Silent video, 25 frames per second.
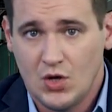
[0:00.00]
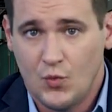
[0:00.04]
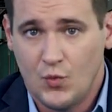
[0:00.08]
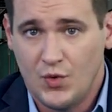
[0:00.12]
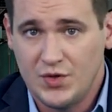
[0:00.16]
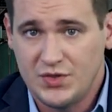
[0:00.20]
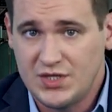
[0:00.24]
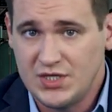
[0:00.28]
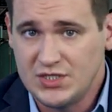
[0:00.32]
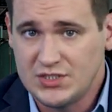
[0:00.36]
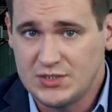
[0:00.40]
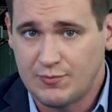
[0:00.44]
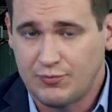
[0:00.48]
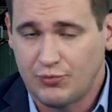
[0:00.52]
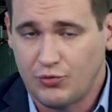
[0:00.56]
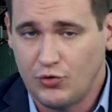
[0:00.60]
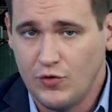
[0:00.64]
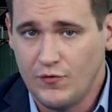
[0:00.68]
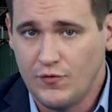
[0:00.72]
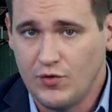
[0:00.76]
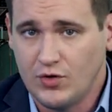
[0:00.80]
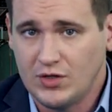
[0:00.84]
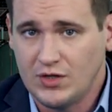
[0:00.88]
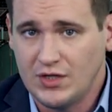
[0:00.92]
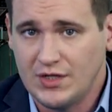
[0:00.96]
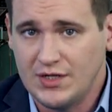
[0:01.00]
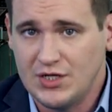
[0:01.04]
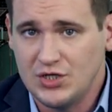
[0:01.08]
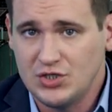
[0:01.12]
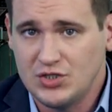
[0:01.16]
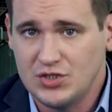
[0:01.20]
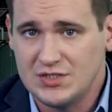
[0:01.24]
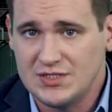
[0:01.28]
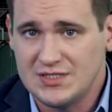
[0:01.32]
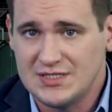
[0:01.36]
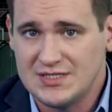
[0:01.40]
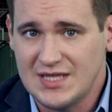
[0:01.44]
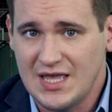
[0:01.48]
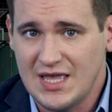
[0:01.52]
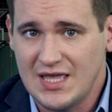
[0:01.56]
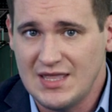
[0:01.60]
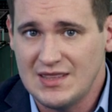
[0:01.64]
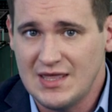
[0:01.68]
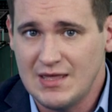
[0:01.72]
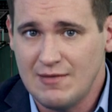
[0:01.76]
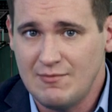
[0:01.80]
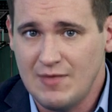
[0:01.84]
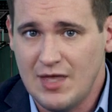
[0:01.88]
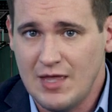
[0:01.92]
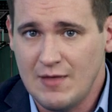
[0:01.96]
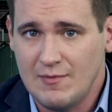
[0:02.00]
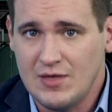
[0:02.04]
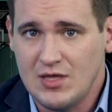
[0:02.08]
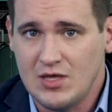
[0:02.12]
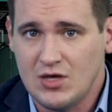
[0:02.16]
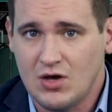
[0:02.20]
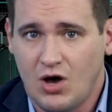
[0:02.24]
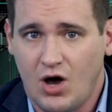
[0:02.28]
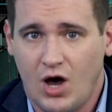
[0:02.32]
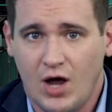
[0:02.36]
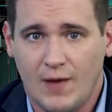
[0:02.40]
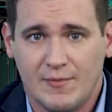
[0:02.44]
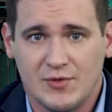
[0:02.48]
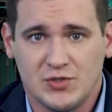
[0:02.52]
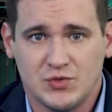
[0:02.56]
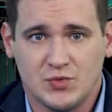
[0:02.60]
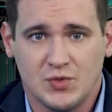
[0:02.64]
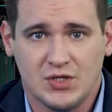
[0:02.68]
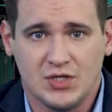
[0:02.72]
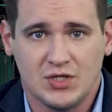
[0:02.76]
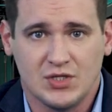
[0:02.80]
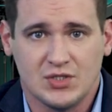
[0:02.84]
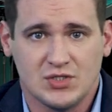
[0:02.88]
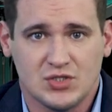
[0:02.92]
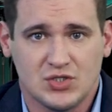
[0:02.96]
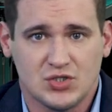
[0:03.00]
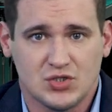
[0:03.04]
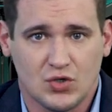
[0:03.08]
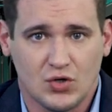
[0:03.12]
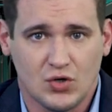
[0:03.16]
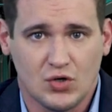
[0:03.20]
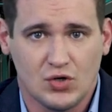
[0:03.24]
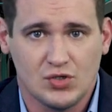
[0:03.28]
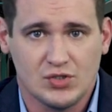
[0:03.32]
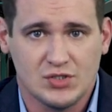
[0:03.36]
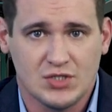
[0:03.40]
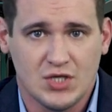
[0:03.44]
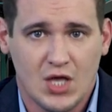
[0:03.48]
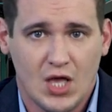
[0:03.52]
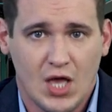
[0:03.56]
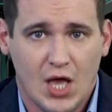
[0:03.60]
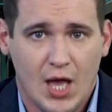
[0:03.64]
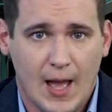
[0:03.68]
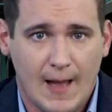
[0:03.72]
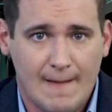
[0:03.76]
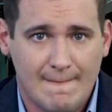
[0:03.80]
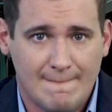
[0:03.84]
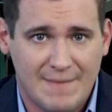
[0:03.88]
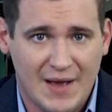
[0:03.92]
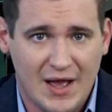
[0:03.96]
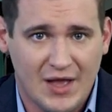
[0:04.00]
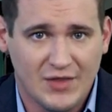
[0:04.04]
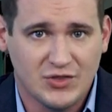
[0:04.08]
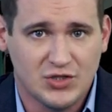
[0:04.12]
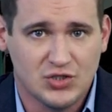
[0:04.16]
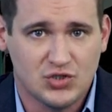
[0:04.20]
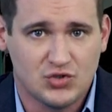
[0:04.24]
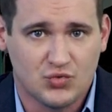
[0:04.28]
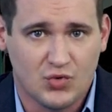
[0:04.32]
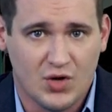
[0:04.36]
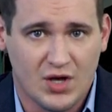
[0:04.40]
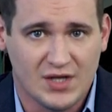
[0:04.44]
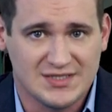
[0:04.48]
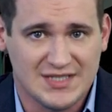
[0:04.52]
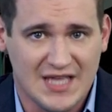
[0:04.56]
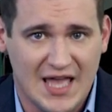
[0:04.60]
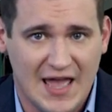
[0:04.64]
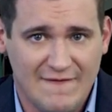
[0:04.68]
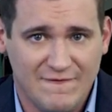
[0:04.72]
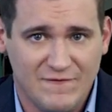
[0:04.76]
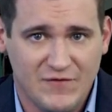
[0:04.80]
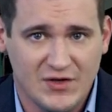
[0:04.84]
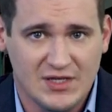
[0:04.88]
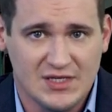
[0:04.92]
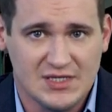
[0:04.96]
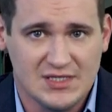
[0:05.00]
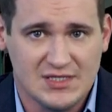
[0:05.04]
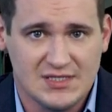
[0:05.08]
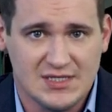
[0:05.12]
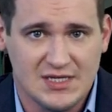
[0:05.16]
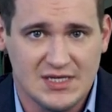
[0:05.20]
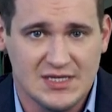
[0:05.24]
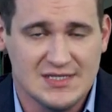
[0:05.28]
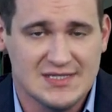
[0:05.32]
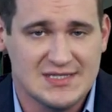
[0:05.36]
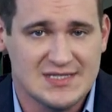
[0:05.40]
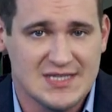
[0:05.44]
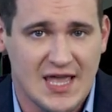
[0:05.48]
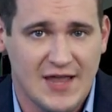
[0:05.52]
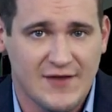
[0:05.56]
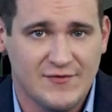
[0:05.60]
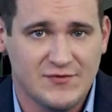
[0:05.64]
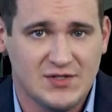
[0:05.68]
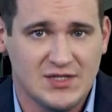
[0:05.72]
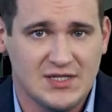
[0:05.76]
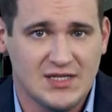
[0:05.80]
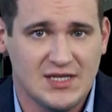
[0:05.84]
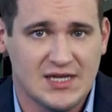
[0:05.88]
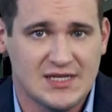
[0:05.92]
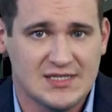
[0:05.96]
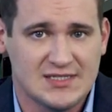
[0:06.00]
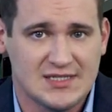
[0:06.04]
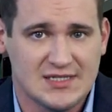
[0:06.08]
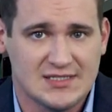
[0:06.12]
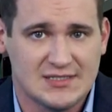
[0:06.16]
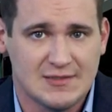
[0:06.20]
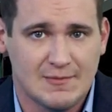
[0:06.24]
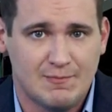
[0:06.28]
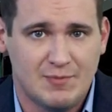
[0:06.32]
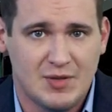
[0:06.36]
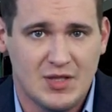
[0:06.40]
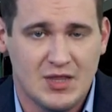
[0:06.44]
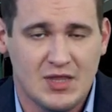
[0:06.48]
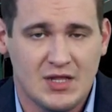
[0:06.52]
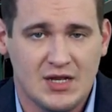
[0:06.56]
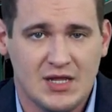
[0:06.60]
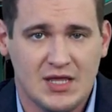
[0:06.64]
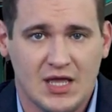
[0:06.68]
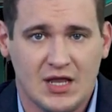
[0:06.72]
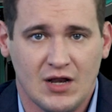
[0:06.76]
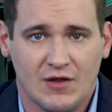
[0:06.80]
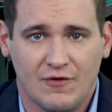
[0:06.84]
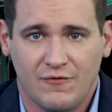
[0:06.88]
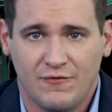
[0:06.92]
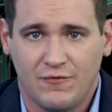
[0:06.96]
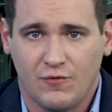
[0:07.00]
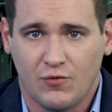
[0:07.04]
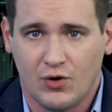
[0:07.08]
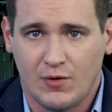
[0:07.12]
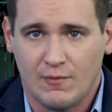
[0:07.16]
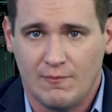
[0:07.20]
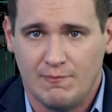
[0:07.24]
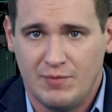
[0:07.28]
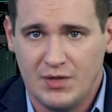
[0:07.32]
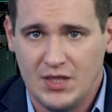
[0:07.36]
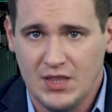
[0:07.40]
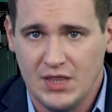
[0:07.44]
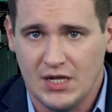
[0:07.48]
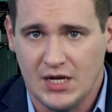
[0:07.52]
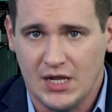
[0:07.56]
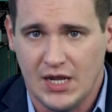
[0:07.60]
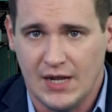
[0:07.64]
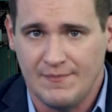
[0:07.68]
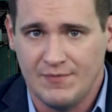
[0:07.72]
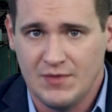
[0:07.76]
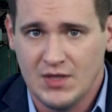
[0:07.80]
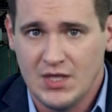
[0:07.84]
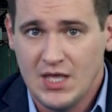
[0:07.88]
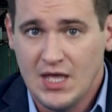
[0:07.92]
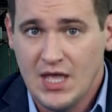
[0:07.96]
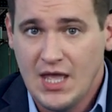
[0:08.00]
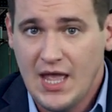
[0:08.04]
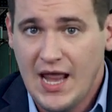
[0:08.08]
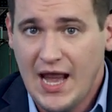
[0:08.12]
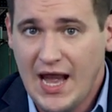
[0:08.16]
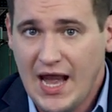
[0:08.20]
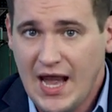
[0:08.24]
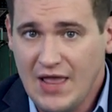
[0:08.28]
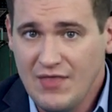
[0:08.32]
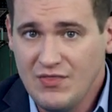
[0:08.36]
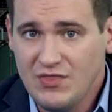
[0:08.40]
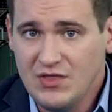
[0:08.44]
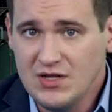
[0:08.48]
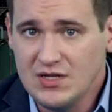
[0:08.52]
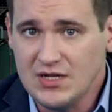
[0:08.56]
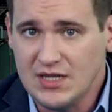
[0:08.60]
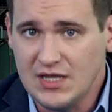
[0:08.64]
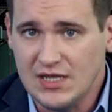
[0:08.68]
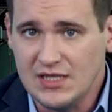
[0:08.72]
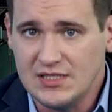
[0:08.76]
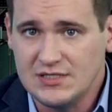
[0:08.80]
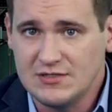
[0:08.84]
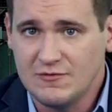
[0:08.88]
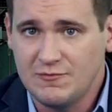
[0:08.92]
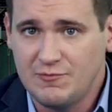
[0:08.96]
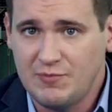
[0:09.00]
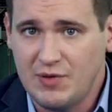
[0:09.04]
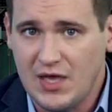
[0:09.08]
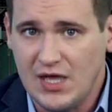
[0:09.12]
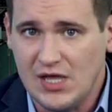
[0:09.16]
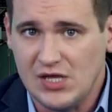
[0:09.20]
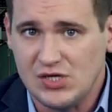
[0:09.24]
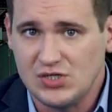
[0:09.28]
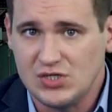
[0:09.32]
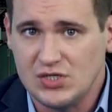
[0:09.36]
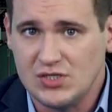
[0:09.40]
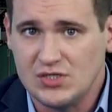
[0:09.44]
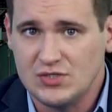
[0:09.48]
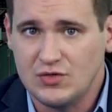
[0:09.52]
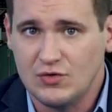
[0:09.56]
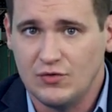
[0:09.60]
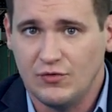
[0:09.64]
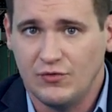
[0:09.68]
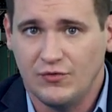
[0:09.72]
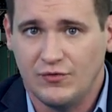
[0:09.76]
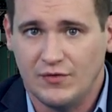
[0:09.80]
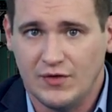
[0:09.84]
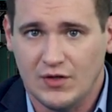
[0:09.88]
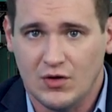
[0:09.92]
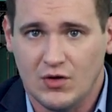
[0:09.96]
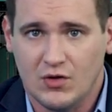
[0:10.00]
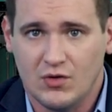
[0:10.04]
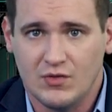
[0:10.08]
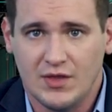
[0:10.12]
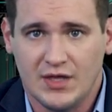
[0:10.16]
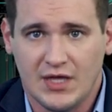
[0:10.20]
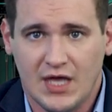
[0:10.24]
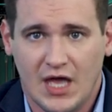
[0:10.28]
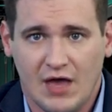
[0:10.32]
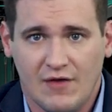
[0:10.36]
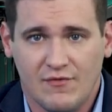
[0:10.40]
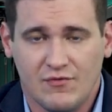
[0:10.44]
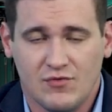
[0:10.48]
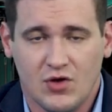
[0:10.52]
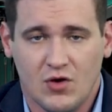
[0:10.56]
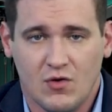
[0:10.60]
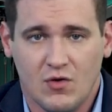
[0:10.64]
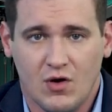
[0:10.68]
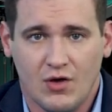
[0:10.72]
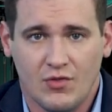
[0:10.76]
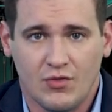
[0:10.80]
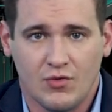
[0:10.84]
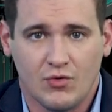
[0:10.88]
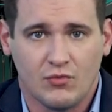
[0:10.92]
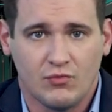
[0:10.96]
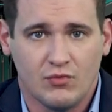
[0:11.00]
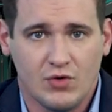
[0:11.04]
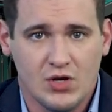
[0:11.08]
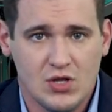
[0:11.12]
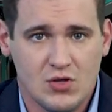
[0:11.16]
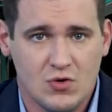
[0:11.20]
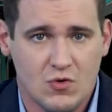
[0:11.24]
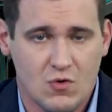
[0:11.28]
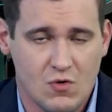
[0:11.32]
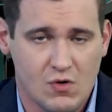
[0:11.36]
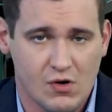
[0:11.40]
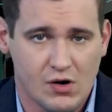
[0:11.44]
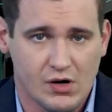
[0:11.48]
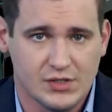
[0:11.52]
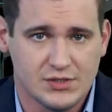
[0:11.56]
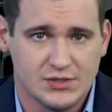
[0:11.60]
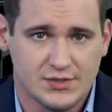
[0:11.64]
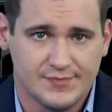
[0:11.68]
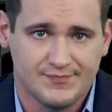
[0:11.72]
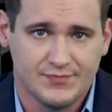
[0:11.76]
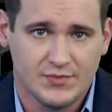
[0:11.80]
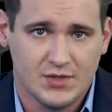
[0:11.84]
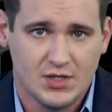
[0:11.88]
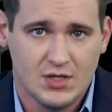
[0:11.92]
With this approval, clinicians say they may be caught between concerns about the drug's efficacy, safety, accessibility, and affordability, and the needs of patients who feel they have no other recourse.